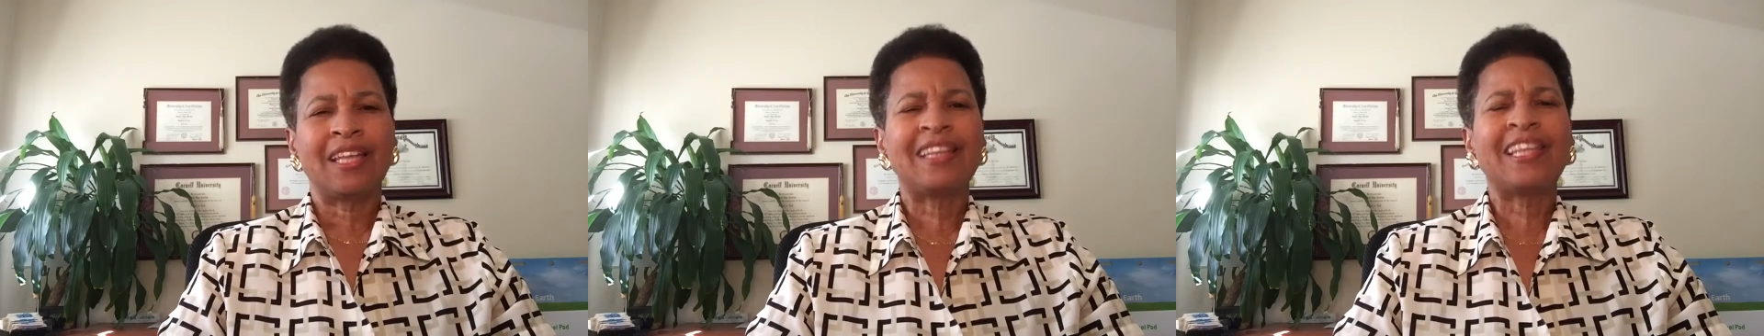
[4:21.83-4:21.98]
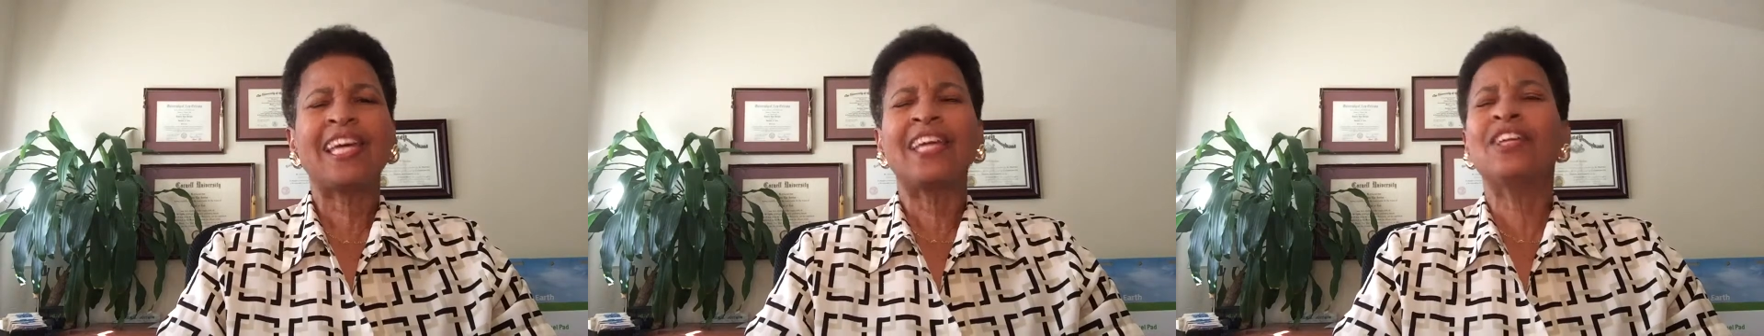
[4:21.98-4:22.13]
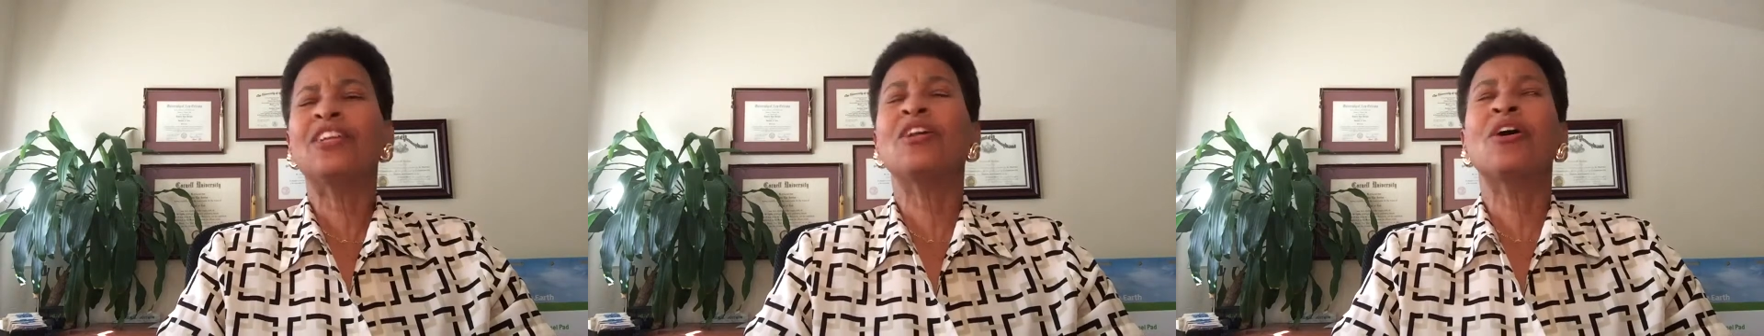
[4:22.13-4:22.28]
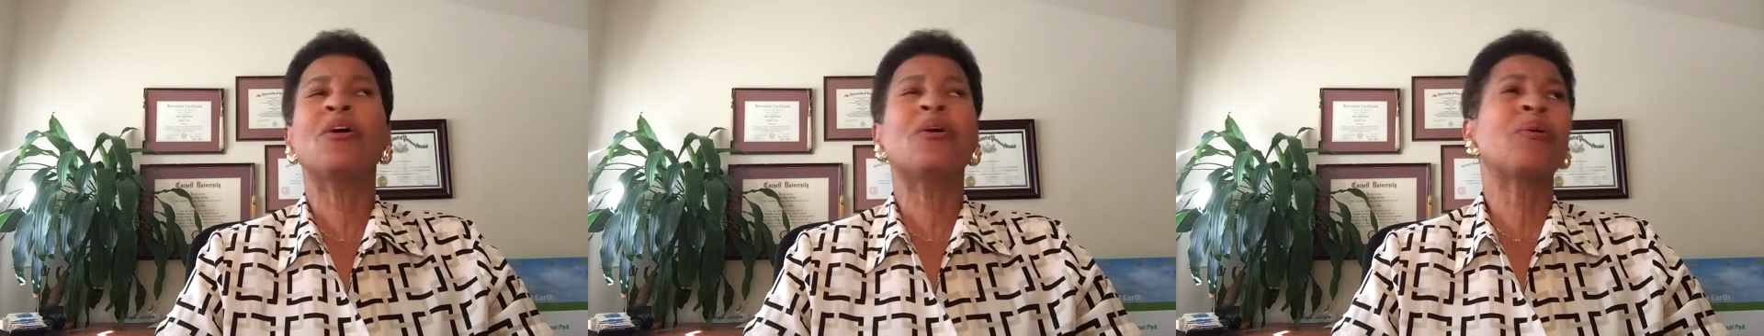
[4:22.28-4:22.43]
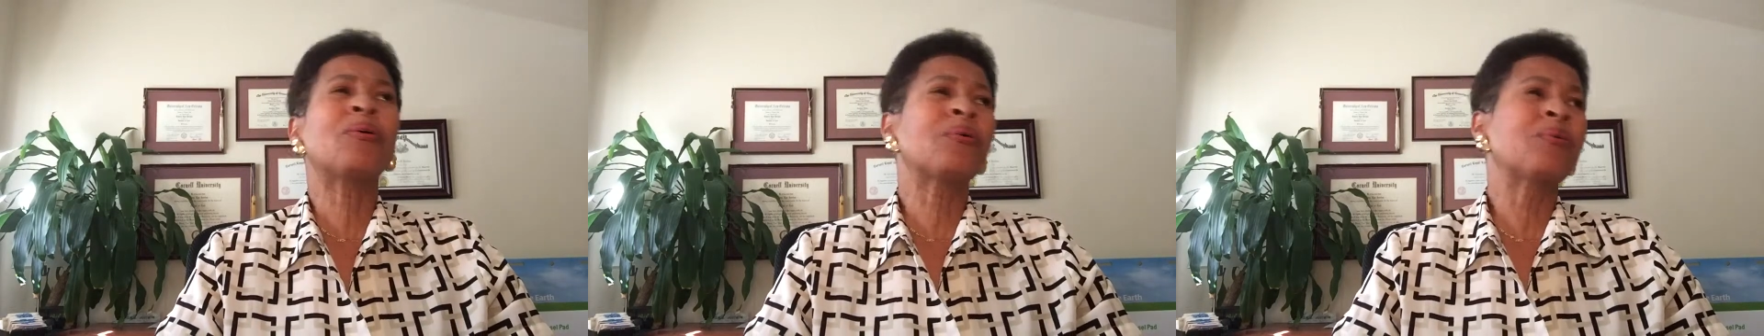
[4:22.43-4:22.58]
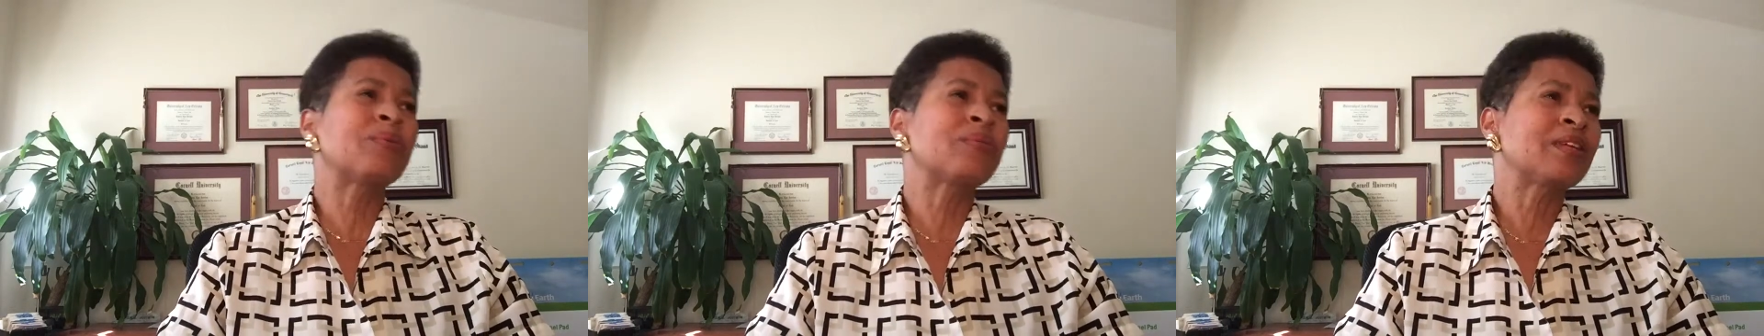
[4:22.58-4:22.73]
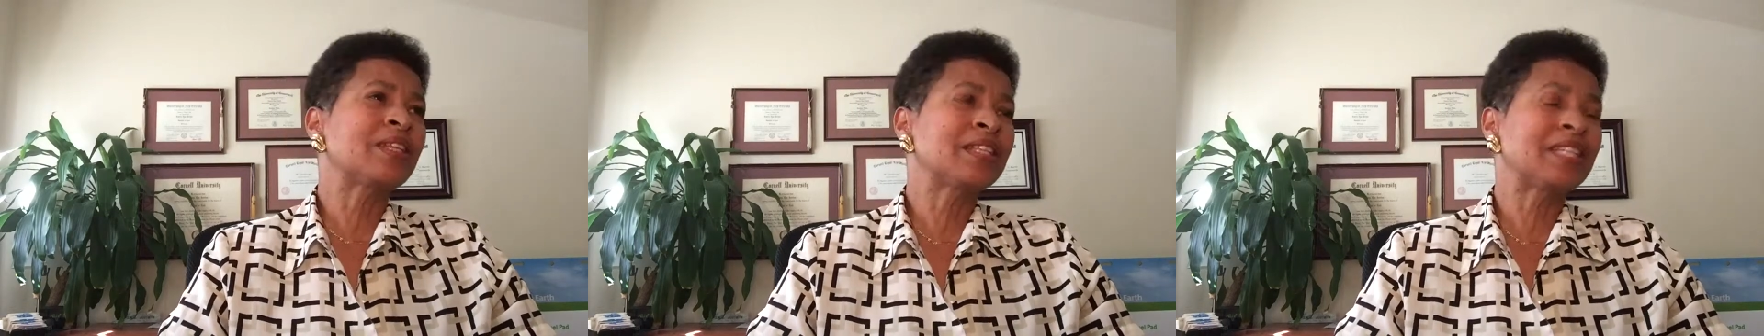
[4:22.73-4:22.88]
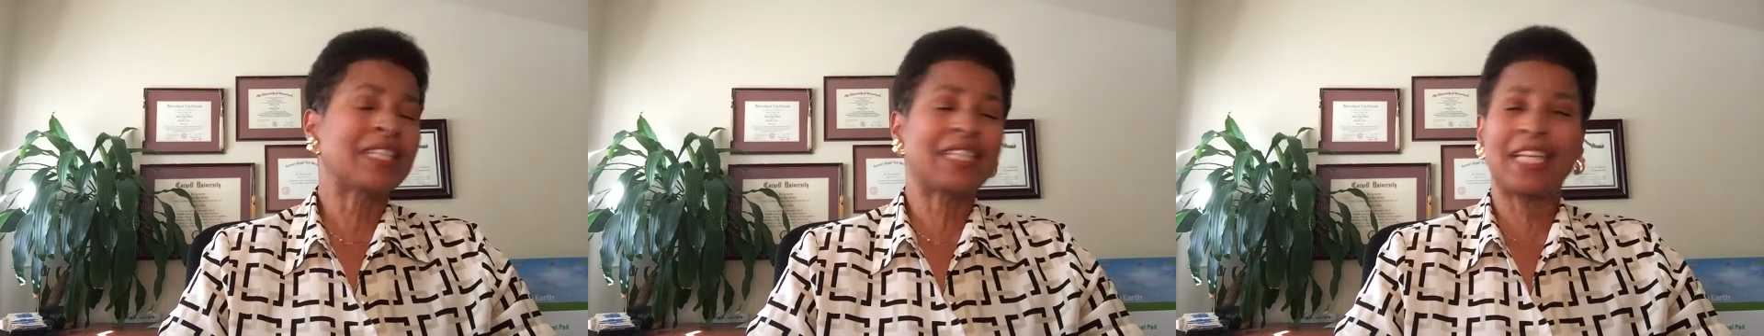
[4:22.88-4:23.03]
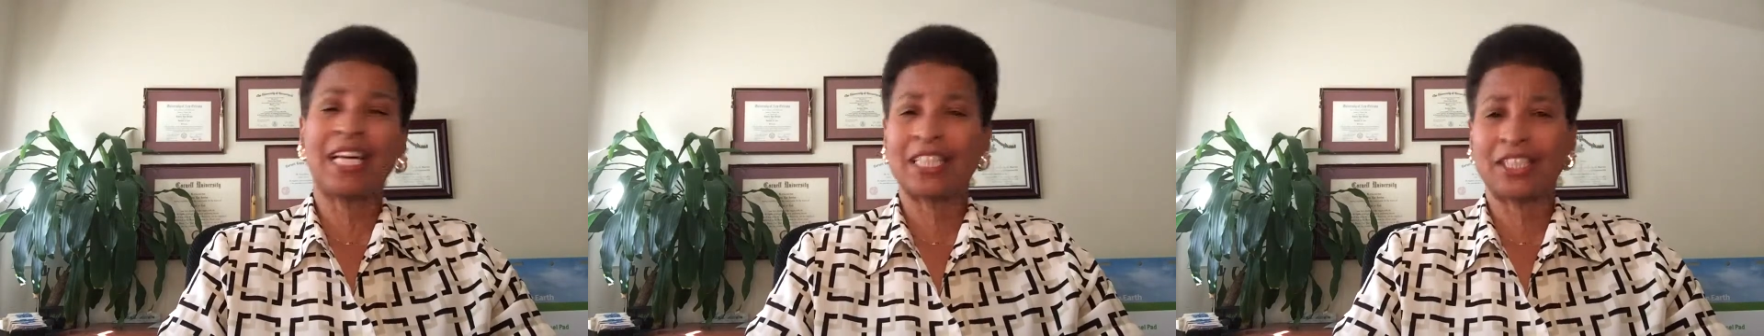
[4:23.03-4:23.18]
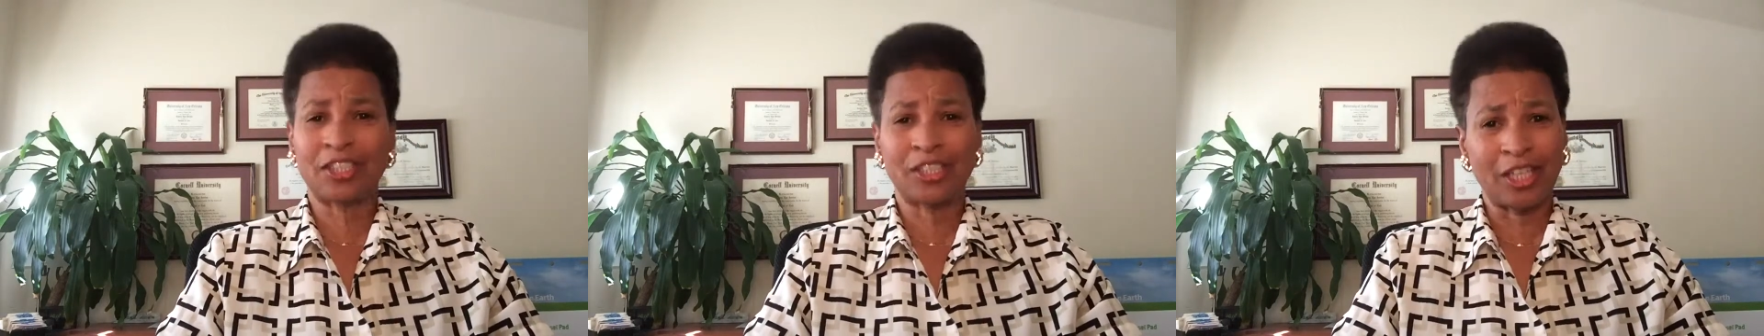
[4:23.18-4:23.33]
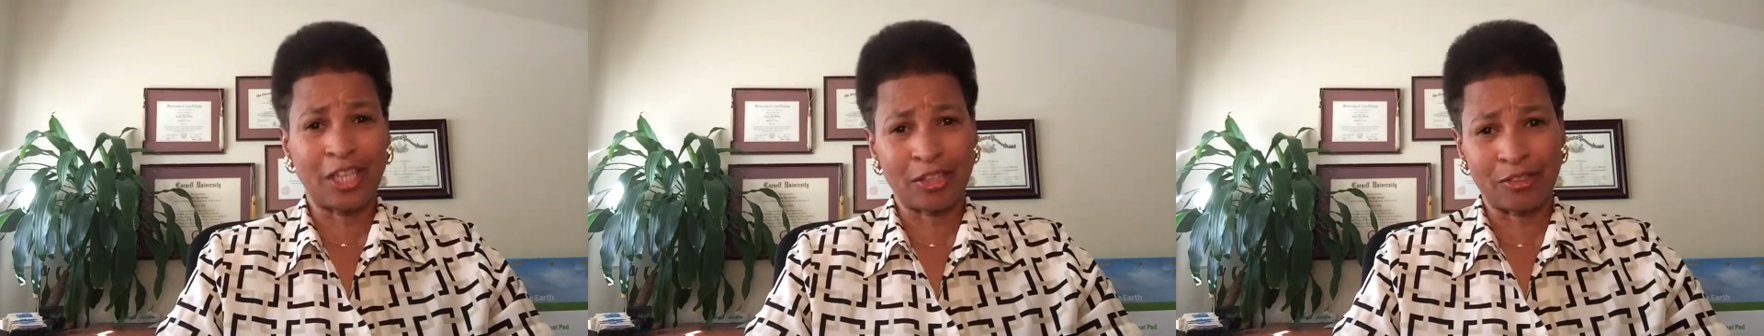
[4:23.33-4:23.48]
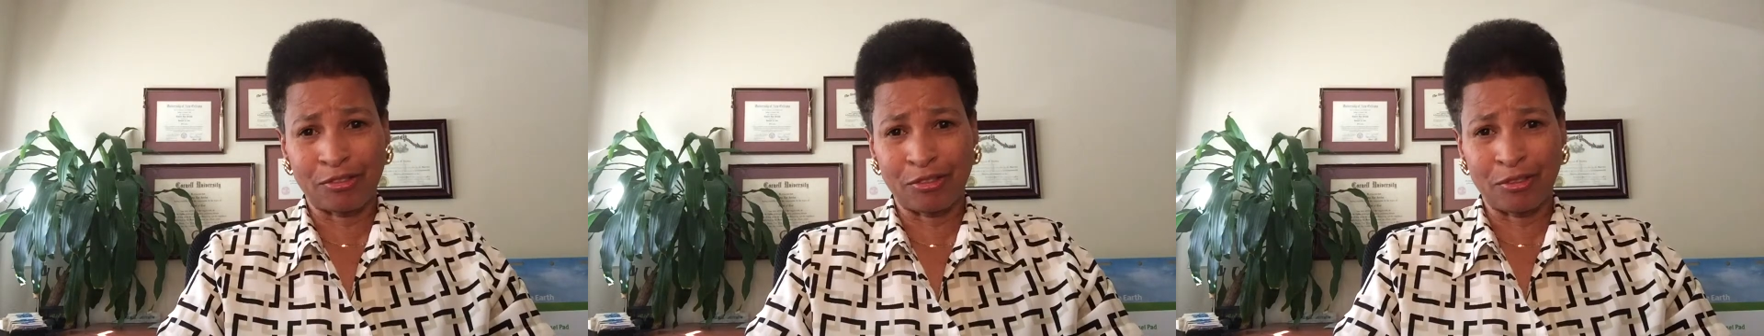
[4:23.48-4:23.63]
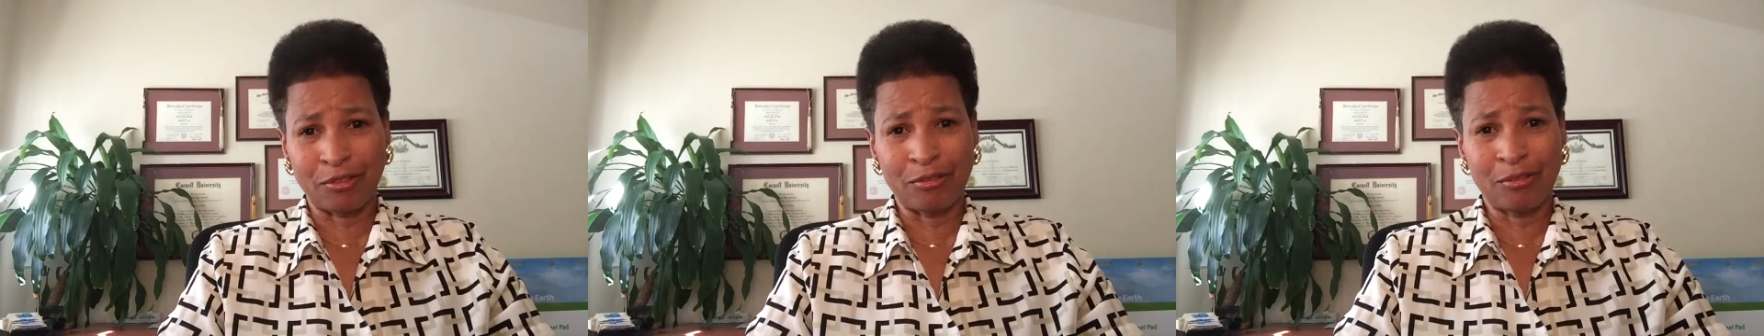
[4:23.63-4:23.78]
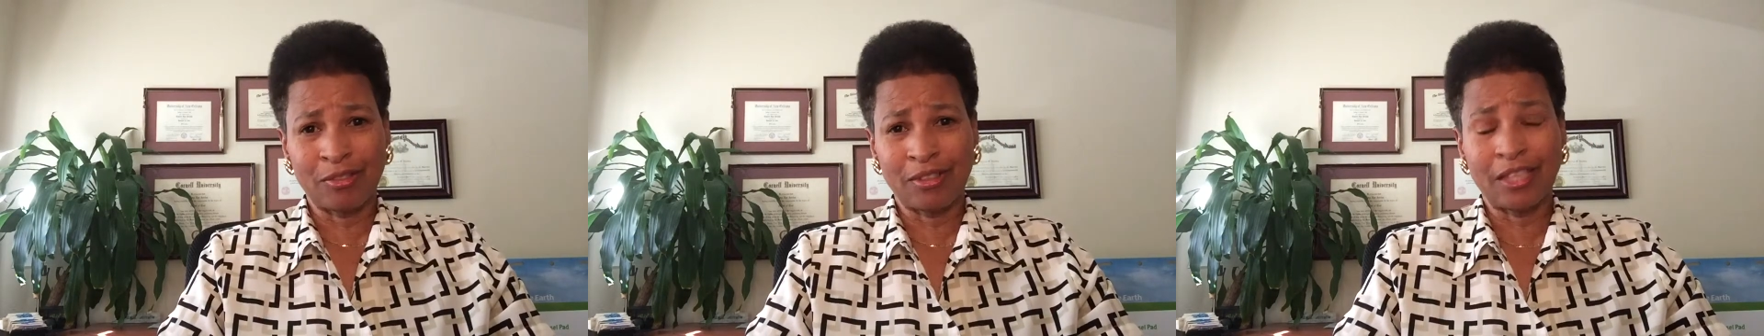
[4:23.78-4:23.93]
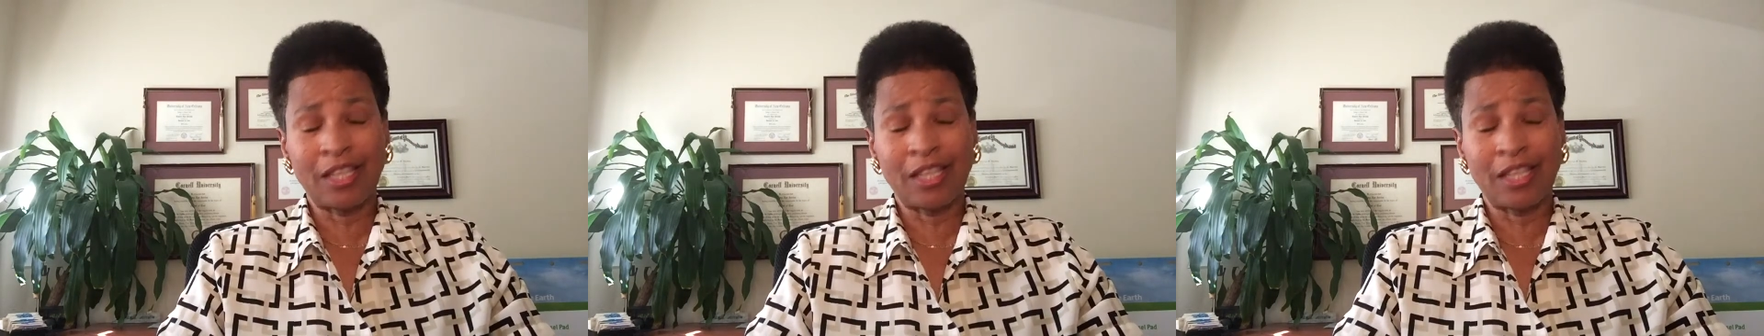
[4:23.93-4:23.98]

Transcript: They know that that's not true,